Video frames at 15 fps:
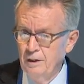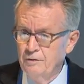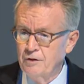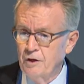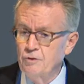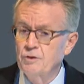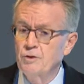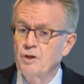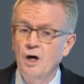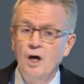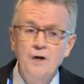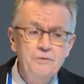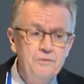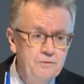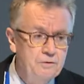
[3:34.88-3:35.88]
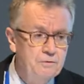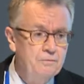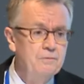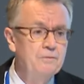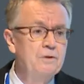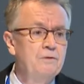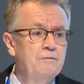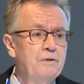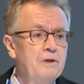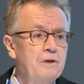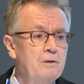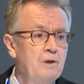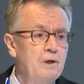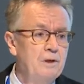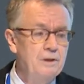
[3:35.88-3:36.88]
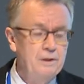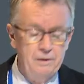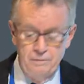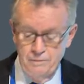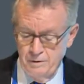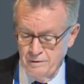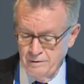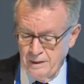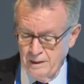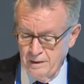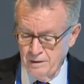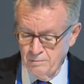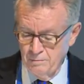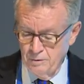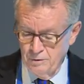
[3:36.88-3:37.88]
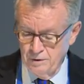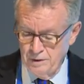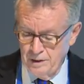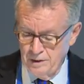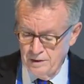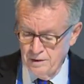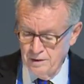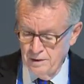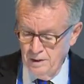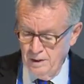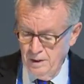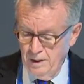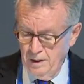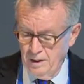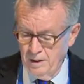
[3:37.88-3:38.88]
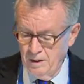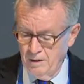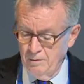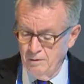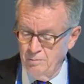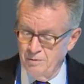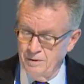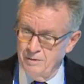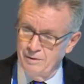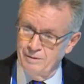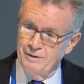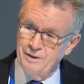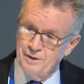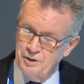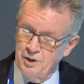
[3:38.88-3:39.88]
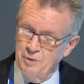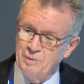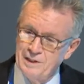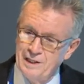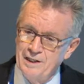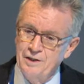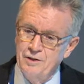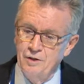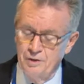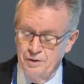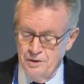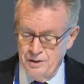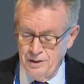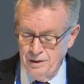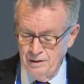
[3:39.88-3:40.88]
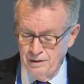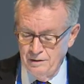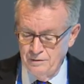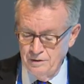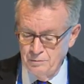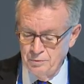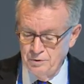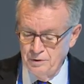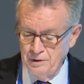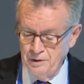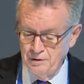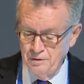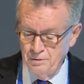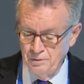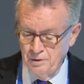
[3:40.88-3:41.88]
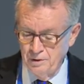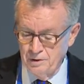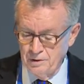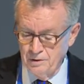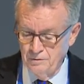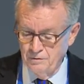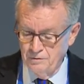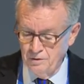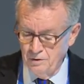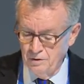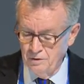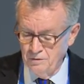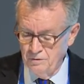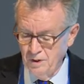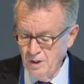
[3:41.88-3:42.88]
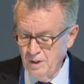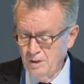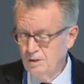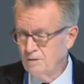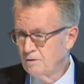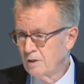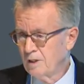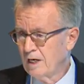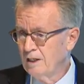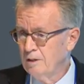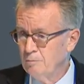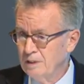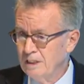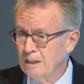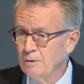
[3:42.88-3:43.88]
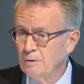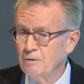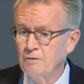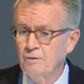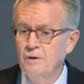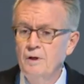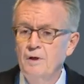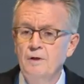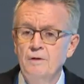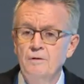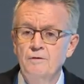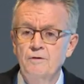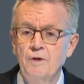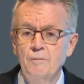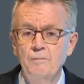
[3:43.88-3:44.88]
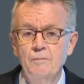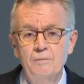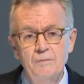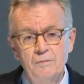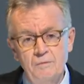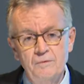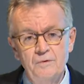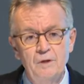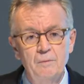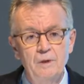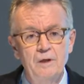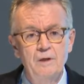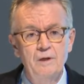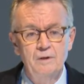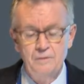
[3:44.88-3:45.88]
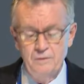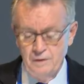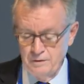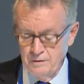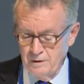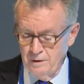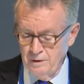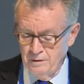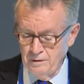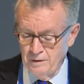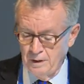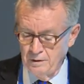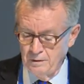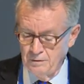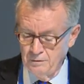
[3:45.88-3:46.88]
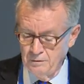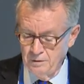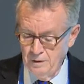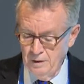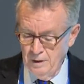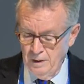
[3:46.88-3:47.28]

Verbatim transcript: Social costs of inequality are getting more attention. Accumulated knowledge here, I think, pointing to a lot of concerns. It's not unambiguous. Some areas less clear than others.